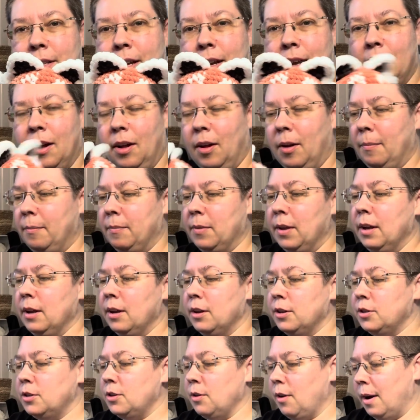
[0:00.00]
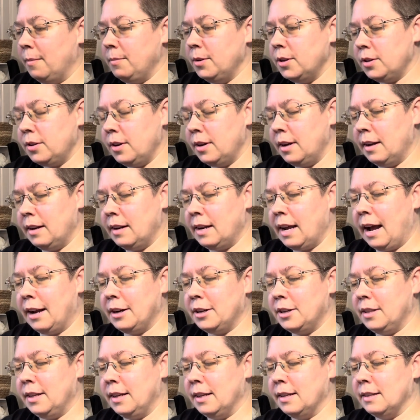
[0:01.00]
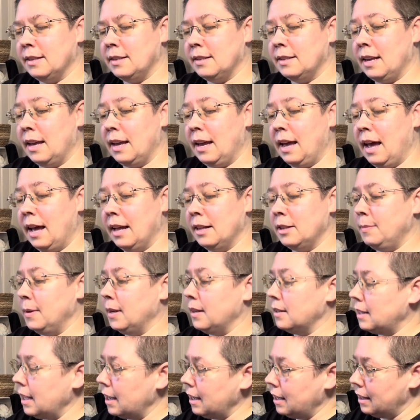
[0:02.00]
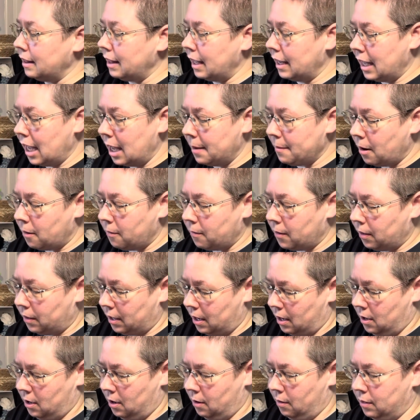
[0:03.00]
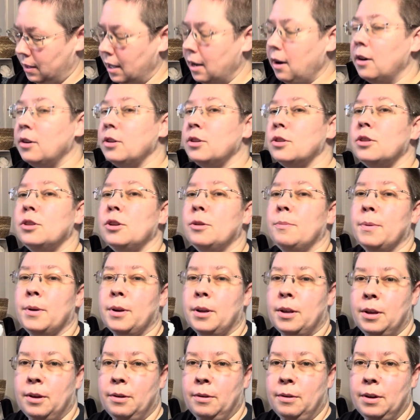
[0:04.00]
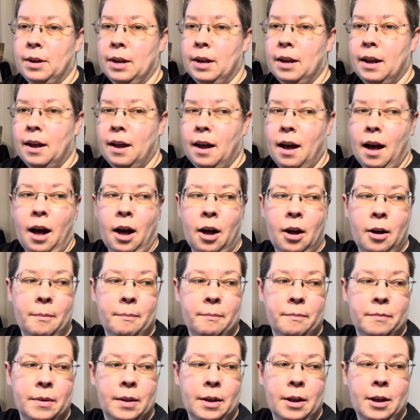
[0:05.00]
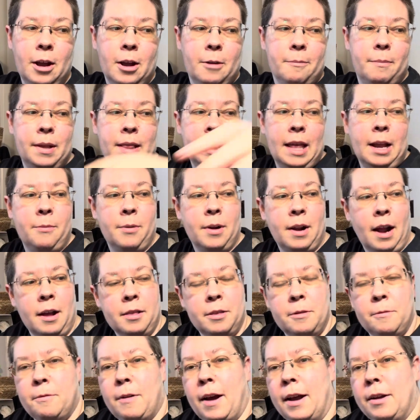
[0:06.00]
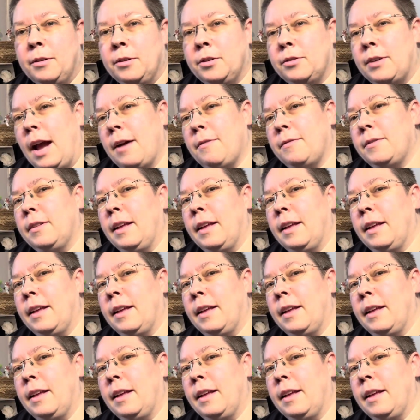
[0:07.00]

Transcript: So I'm just gonna attach these heads because they came out really cute. They are super cute. But they were not the final draft.